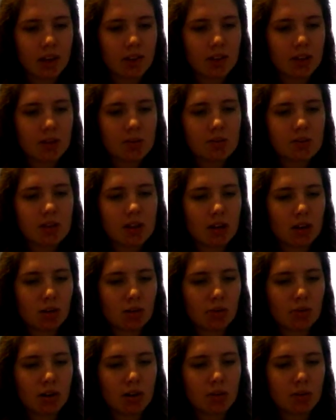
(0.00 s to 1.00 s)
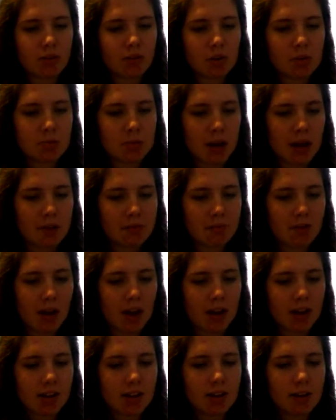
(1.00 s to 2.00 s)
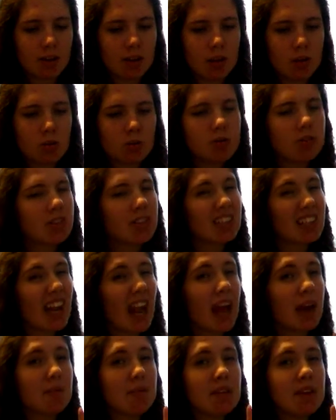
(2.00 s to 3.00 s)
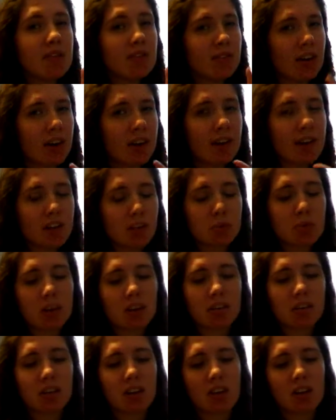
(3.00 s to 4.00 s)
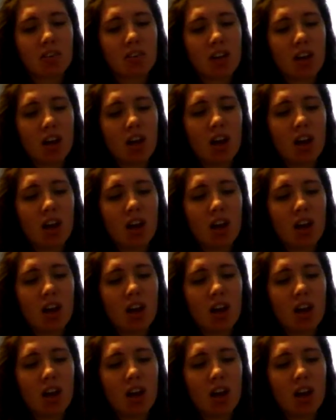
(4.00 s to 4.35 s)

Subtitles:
it was in the £3 or £4 mark, which can be very expensive.